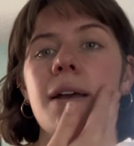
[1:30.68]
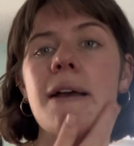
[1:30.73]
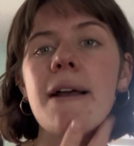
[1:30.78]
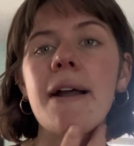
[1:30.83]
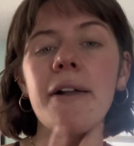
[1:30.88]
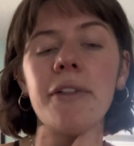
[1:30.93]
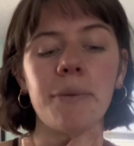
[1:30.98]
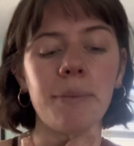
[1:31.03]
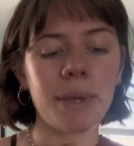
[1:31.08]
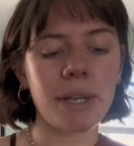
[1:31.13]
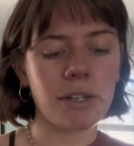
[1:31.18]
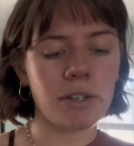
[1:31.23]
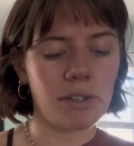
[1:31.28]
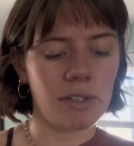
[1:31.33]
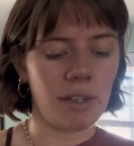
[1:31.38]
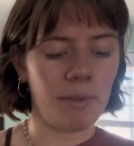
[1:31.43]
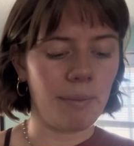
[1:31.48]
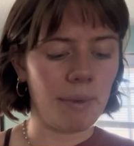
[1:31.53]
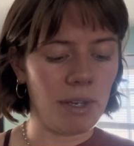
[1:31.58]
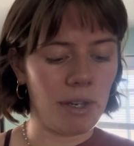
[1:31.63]
And the pictures
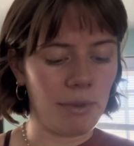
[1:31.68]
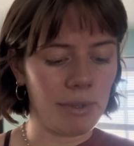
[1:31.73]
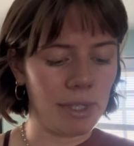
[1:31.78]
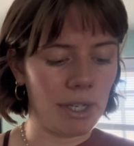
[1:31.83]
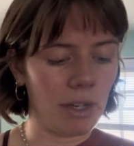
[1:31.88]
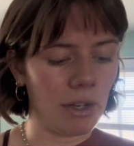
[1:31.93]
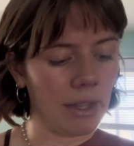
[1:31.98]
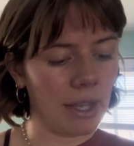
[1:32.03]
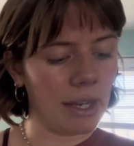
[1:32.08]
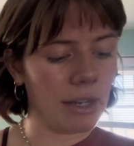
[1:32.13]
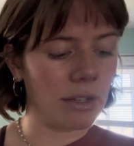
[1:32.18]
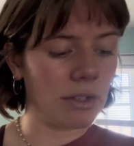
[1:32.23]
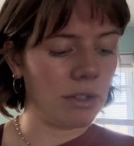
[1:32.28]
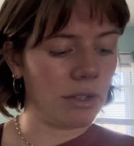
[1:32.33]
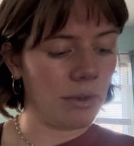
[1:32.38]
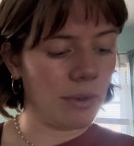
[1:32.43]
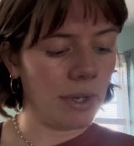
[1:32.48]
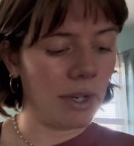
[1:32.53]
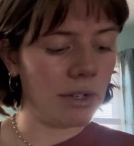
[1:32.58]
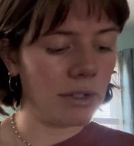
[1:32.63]
I've been using are like
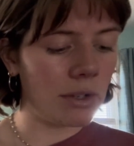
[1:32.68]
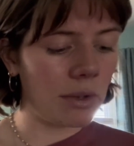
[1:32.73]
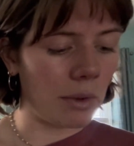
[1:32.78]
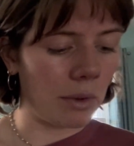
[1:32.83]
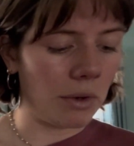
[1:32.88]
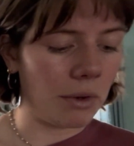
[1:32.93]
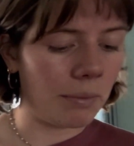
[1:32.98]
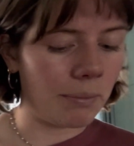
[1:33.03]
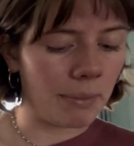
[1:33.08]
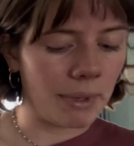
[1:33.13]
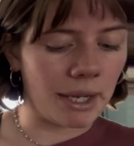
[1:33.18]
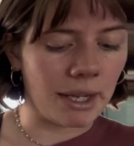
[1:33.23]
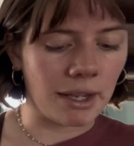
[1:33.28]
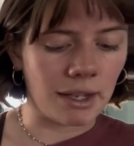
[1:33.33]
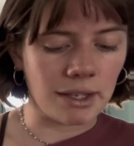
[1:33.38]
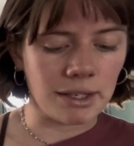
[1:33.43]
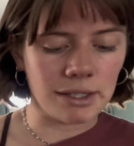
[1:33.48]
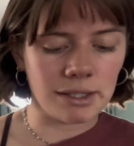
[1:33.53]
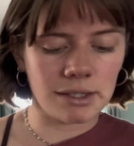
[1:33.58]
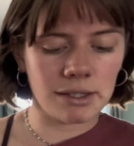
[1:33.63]
2 years old
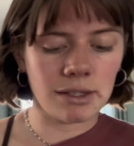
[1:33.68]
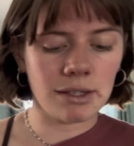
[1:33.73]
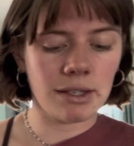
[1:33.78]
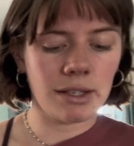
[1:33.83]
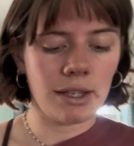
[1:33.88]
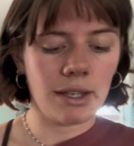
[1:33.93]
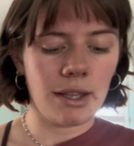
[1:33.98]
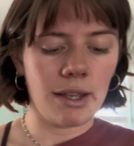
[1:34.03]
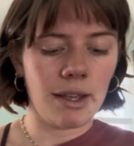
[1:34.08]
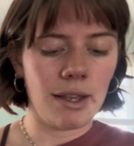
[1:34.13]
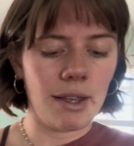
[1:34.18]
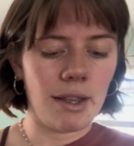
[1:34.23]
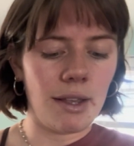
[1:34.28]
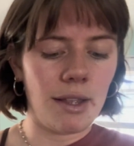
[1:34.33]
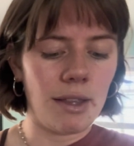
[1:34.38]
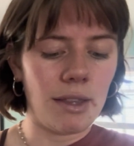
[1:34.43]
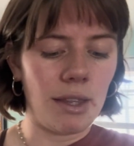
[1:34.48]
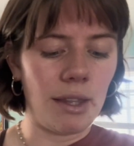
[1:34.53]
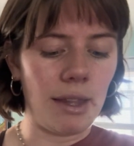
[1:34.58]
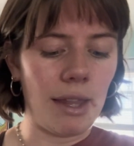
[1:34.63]
because
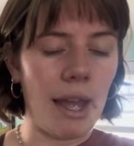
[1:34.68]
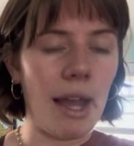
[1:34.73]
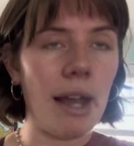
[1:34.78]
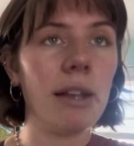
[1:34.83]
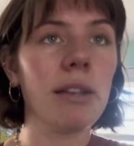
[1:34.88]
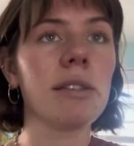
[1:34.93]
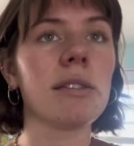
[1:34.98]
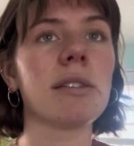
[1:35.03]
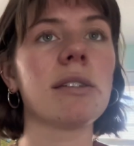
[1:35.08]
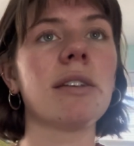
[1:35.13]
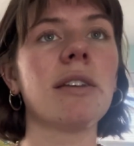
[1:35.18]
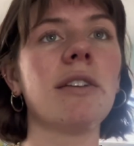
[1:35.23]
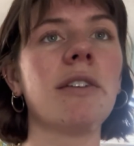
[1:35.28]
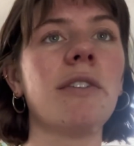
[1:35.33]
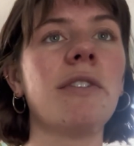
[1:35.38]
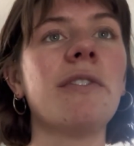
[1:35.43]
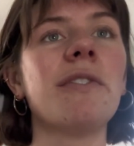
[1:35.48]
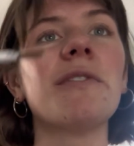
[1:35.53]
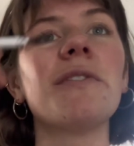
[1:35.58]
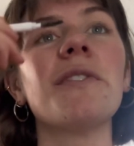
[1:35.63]
the last
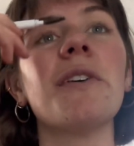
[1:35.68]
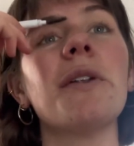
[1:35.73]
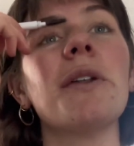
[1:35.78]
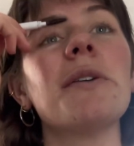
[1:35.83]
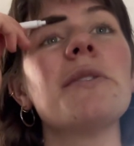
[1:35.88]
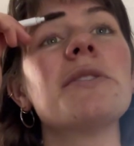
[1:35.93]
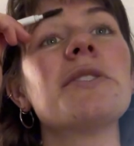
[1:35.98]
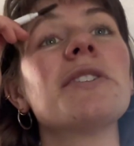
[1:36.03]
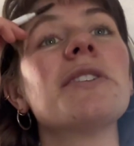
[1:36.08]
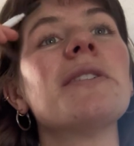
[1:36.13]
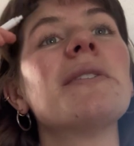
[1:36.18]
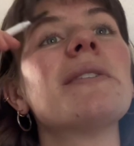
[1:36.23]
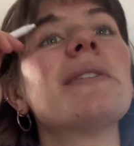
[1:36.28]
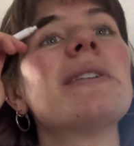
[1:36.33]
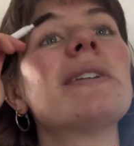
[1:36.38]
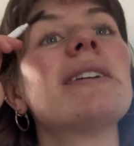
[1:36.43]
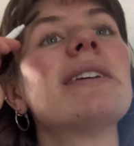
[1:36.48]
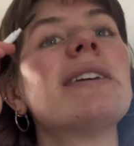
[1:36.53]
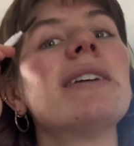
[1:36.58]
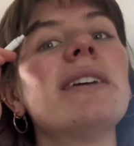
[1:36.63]
photo shoot
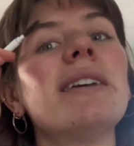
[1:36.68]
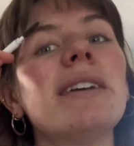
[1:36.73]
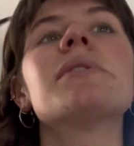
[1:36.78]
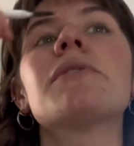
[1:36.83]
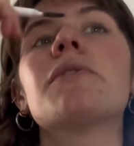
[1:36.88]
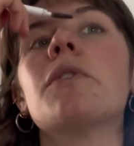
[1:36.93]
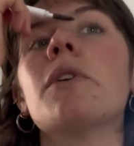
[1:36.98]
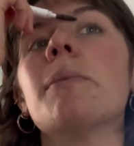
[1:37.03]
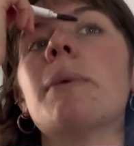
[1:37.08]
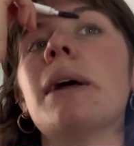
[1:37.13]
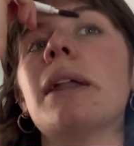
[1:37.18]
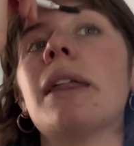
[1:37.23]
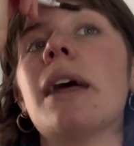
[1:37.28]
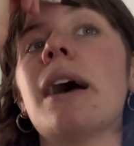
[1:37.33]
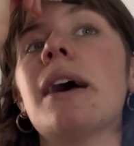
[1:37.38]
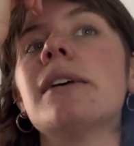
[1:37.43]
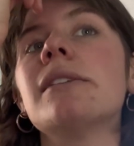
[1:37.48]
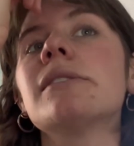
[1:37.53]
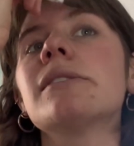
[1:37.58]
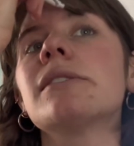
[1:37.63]
for my
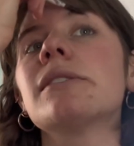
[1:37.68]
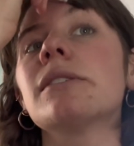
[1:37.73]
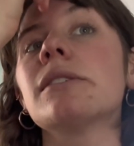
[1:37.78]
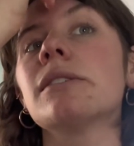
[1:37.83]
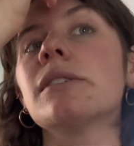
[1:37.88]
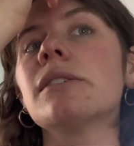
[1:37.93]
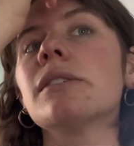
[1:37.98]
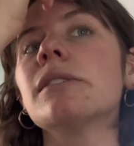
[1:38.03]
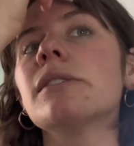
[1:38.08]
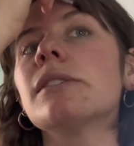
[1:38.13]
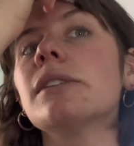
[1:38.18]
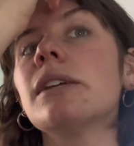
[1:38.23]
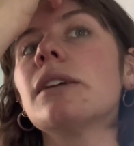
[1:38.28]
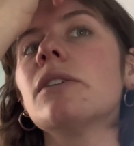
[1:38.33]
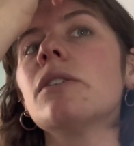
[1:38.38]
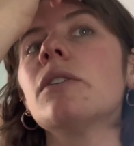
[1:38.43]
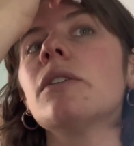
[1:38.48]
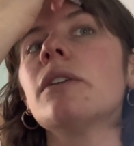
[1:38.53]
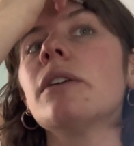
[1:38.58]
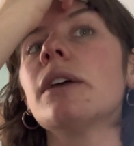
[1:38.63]
last
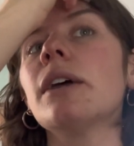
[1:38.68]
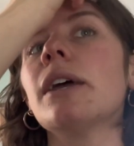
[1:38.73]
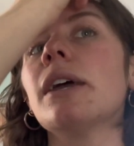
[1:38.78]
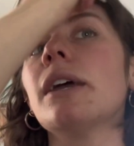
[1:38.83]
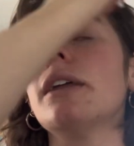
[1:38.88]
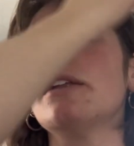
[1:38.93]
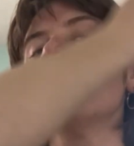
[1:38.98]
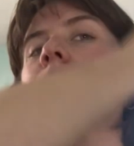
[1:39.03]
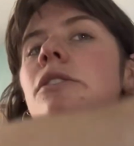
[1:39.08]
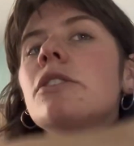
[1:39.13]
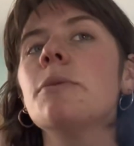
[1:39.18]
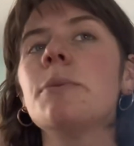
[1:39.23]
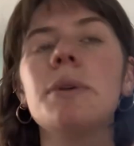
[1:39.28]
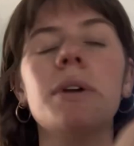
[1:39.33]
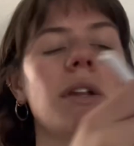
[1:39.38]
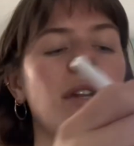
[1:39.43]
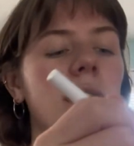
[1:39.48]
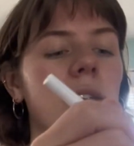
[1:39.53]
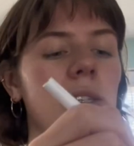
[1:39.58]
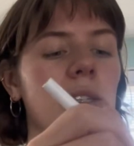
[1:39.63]
single, and to be
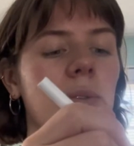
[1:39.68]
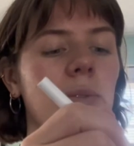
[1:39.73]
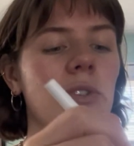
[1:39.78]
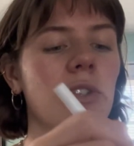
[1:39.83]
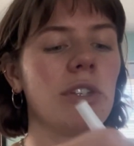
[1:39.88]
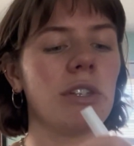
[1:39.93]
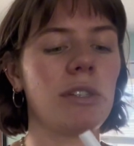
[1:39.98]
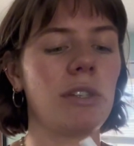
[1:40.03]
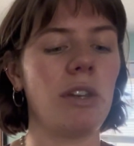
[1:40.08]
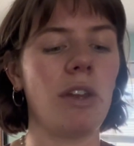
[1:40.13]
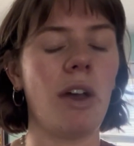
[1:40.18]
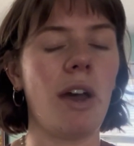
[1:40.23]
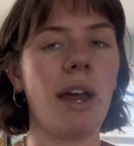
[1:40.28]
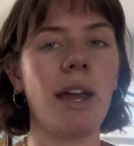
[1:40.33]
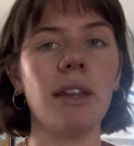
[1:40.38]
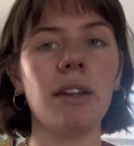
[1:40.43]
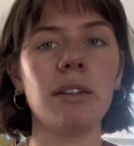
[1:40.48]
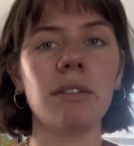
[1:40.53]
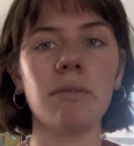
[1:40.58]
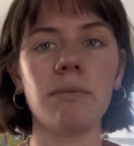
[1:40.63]
honest, I was just
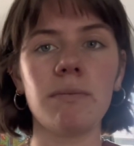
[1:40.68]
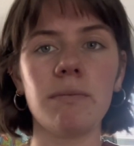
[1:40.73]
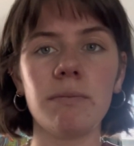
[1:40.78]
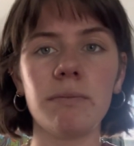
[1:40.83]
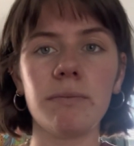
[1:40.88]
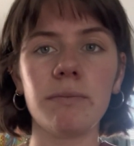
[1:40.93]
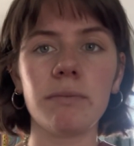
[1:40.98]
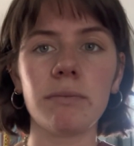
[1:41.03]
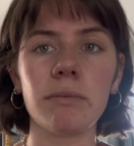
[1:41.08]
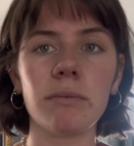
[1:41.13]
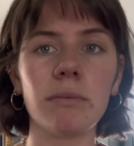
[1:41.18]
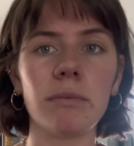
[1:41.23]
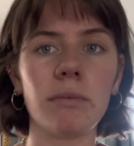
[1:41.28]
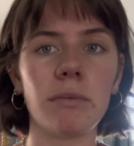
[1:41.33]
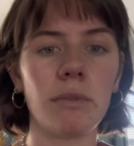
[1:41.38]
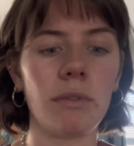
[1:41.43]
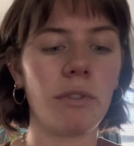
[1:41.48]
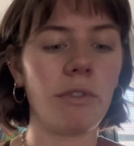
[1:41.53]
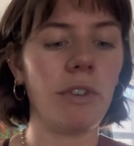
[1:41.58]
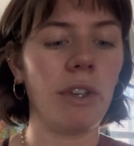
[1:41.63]
not
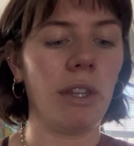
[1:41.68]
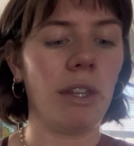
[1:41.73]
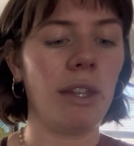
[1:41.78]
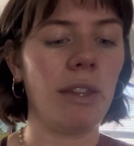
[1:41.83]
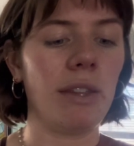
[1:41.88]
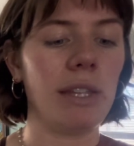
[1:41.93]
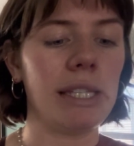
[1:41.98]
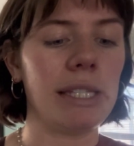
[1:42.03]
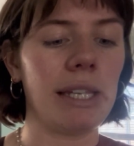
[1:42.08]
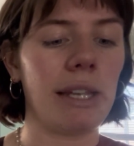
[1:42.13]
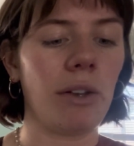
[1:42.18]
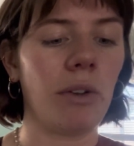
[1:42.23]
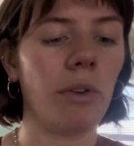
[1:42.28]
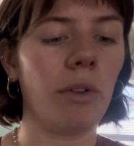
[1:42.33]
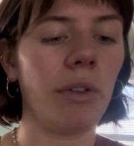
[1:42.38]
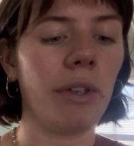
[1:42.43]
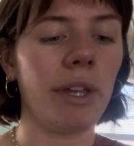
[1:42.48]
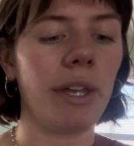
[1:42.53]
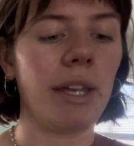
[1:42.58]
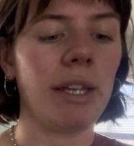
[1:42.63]
feeling the
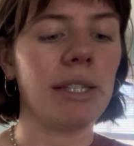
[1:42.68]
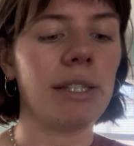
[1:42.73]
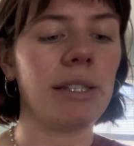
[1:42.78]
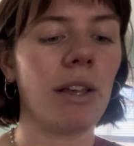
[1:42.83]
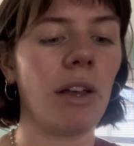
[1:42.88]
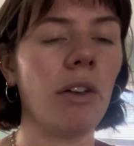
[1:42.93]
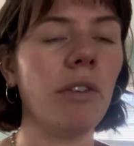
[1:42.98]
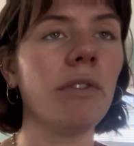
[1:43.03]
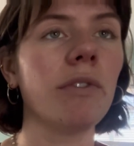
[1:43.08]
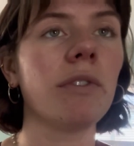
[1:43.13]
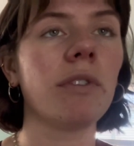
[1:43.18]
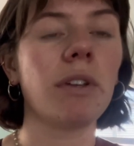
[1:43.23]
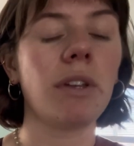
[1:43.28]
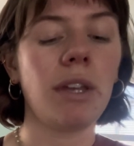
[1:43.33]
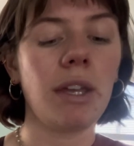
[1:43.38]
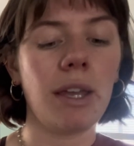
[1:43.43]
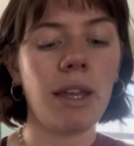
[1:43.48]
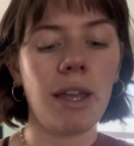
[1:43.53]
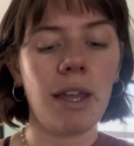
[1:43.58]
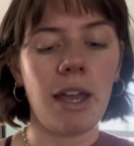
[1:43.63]
single itself.
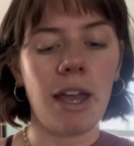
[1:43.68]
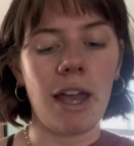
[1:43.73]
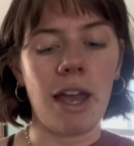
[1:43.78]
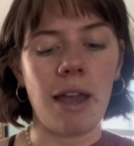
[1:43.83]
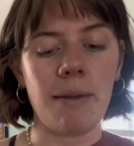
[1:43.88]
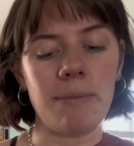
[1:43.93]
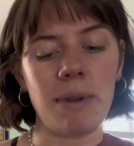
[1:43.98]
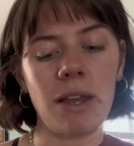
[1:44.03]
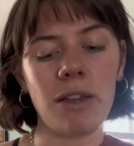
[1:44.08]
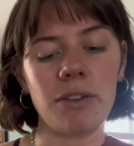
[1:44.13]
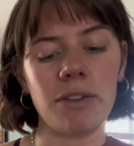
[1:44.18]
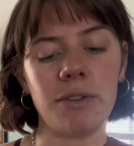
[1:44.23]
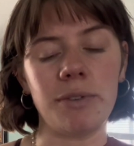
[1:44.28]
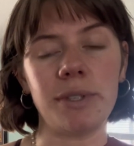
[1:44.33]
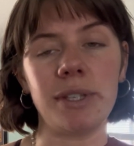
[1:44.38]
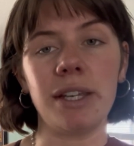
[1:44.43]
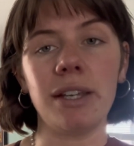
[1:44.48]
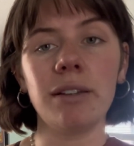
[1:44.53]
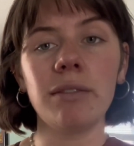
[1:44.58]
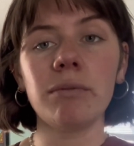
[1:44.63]
I'm now
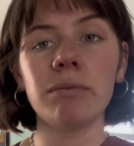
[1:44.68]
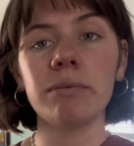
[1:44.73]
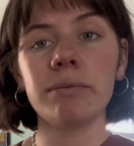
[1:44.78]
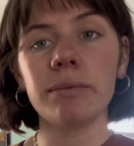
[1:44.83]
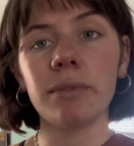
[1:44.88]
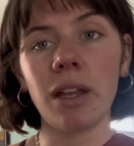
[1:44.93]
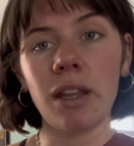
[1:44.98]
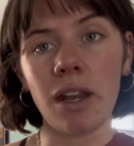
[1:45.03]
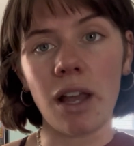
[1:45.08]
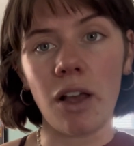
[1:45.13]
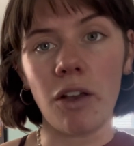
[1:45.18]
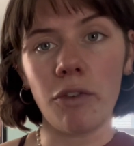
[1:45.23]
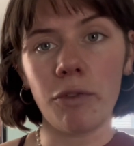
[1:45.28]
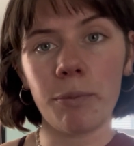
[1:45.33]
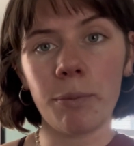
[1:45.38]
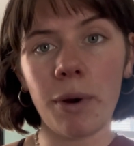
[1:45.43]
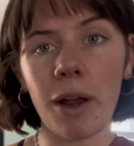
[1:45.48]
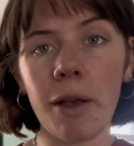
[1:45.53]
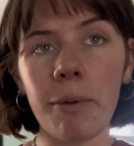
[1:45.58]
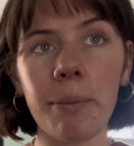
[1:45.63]
using an e.l.f.
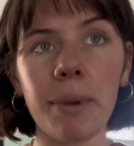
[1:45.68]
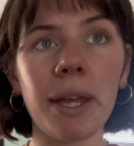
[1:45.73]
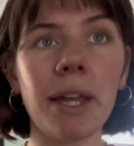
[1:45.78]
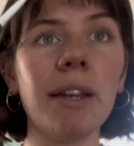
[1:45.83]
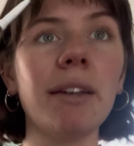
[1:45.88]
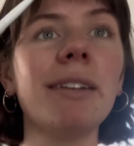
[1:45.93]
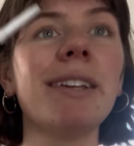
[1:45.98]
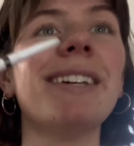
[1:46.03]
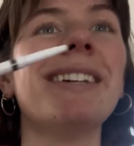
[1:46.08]
brow pen.